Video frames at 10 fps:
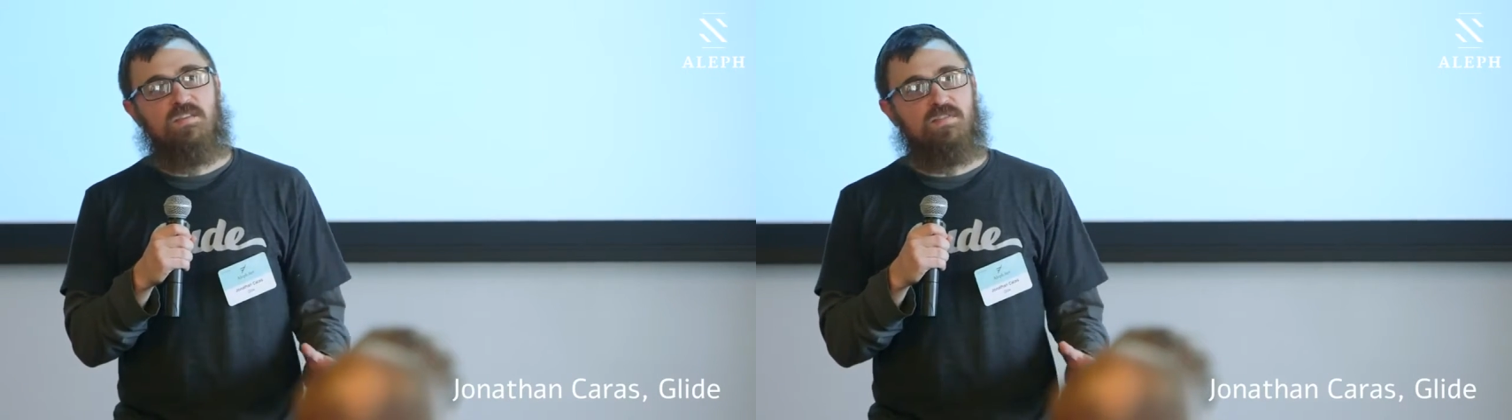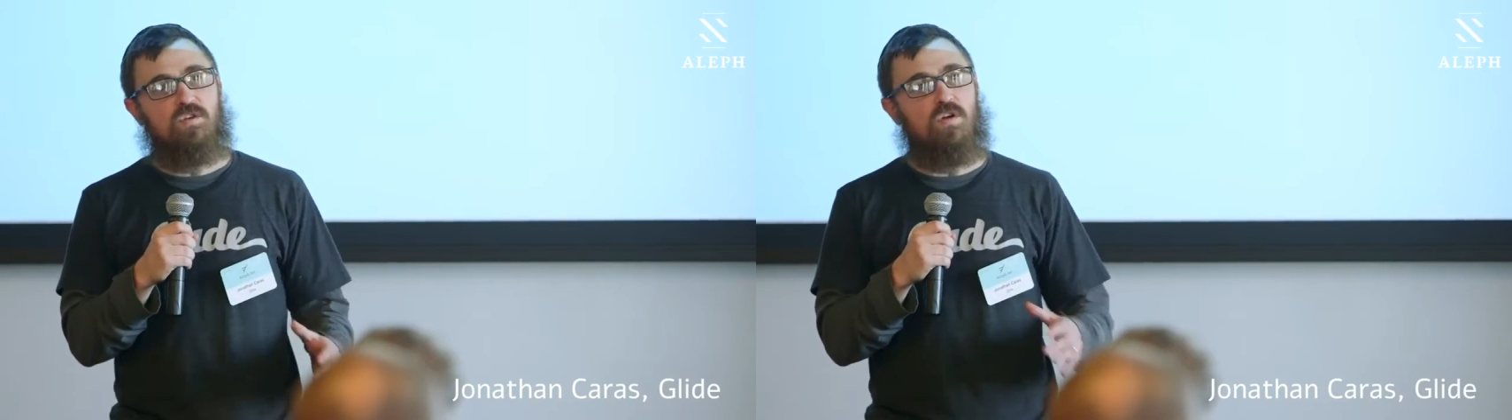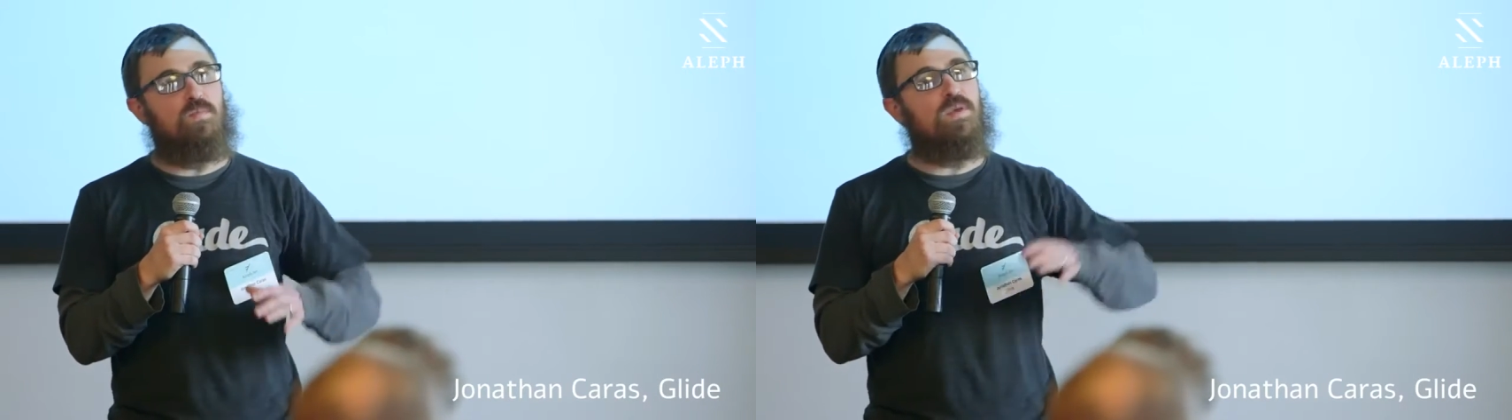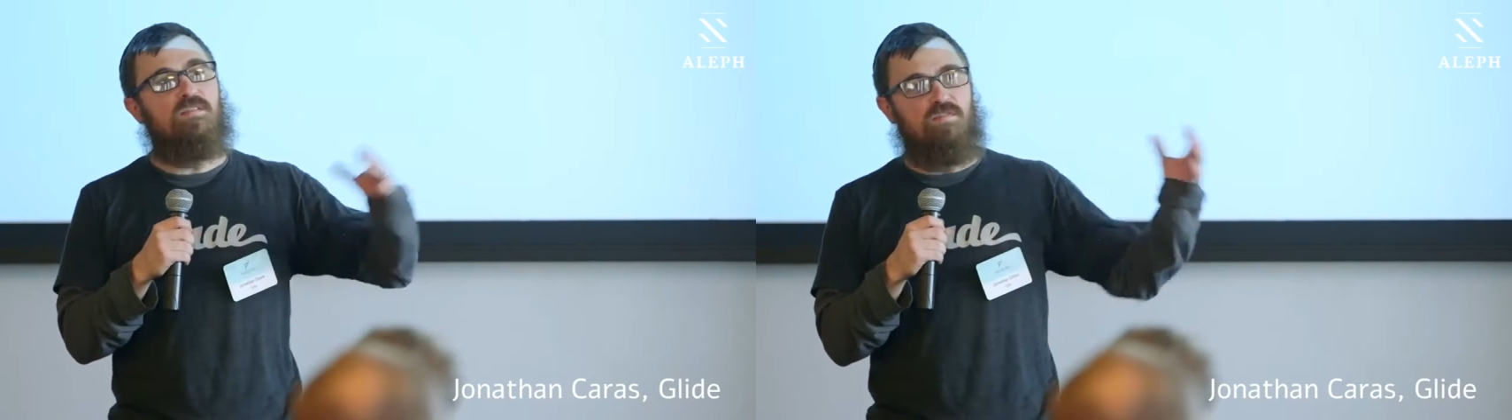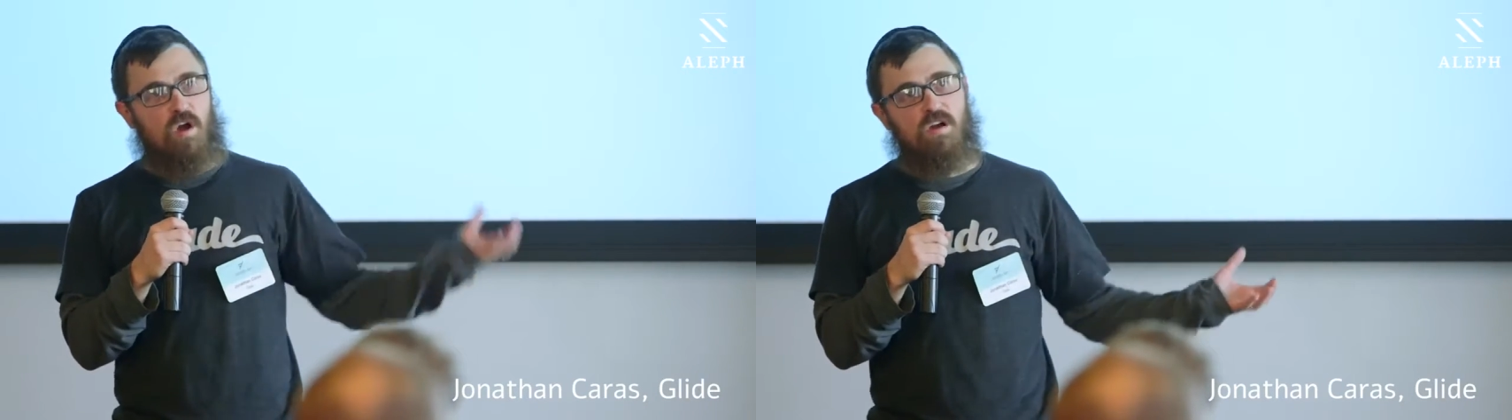if it's going to be
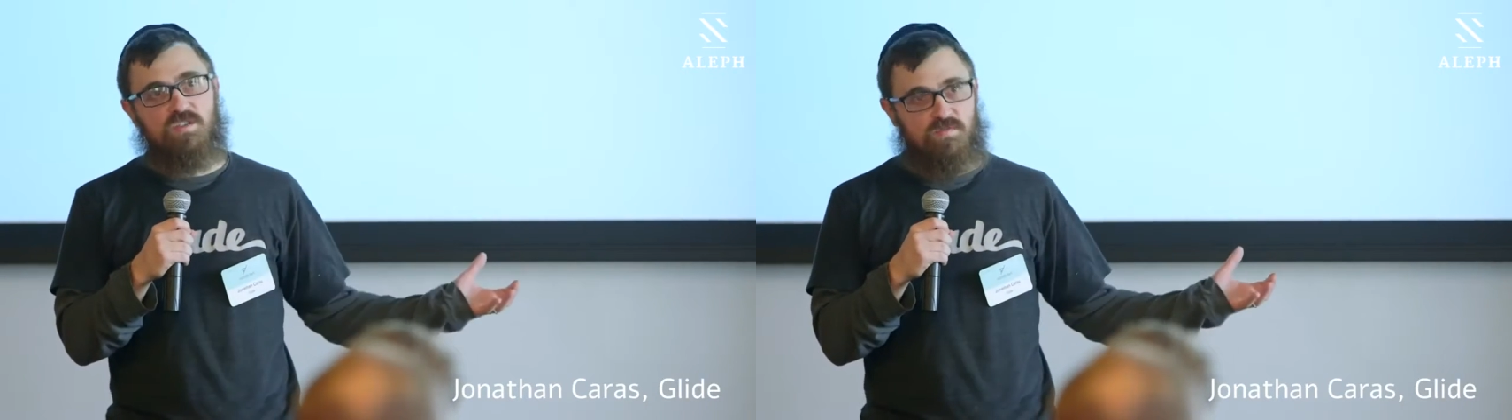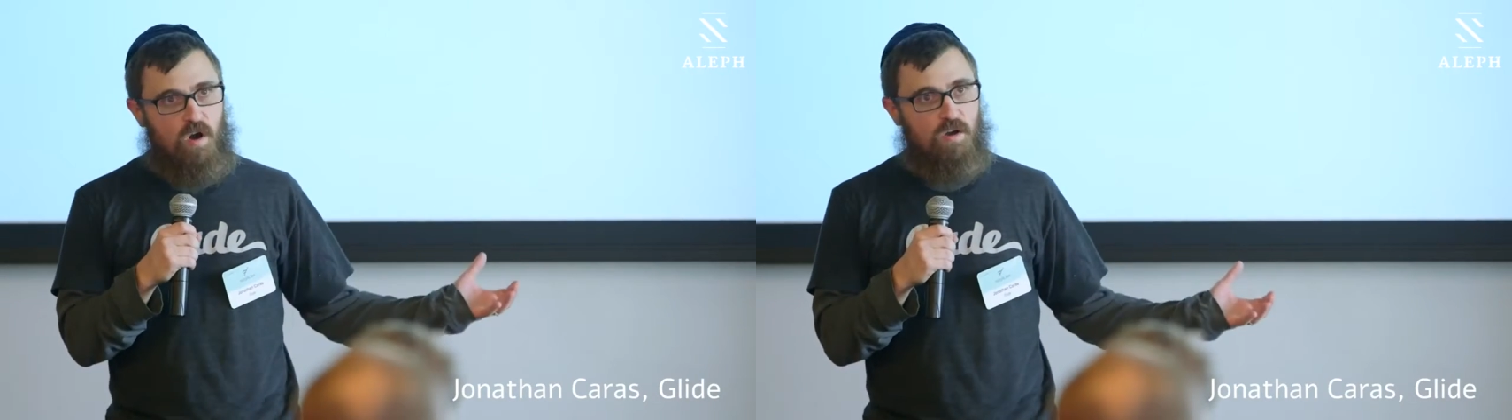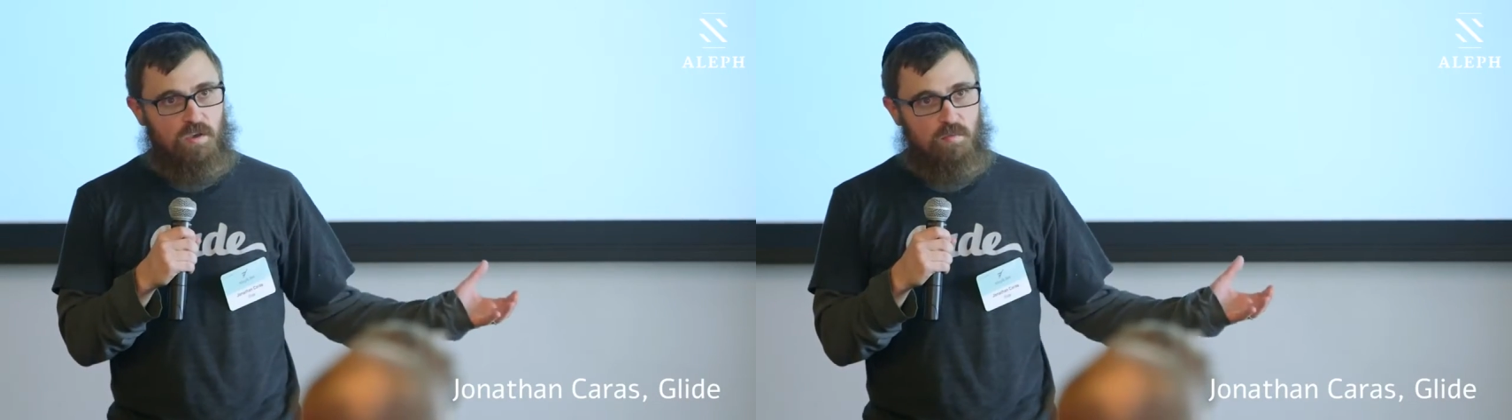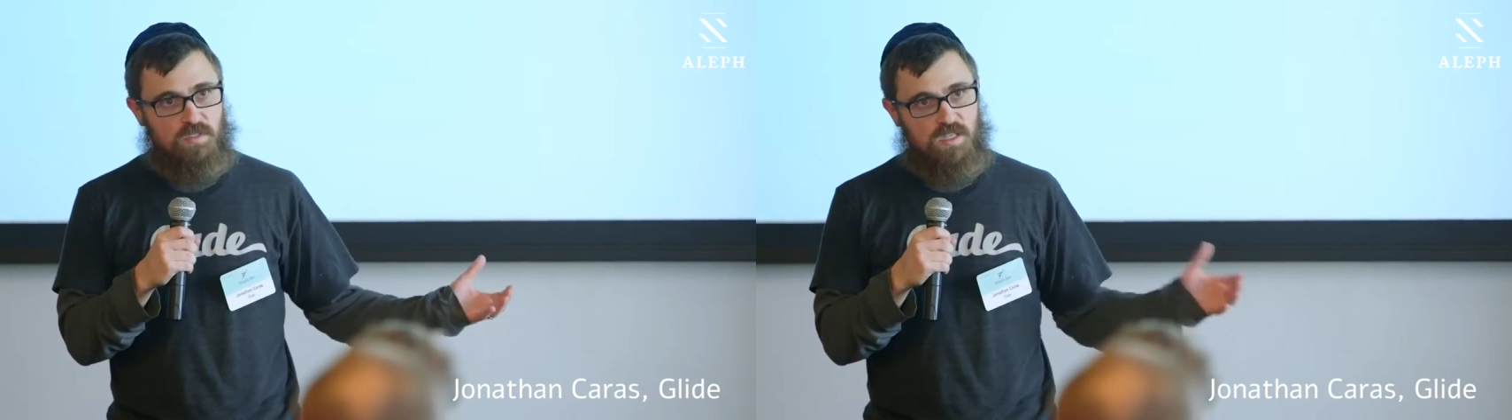of large volume.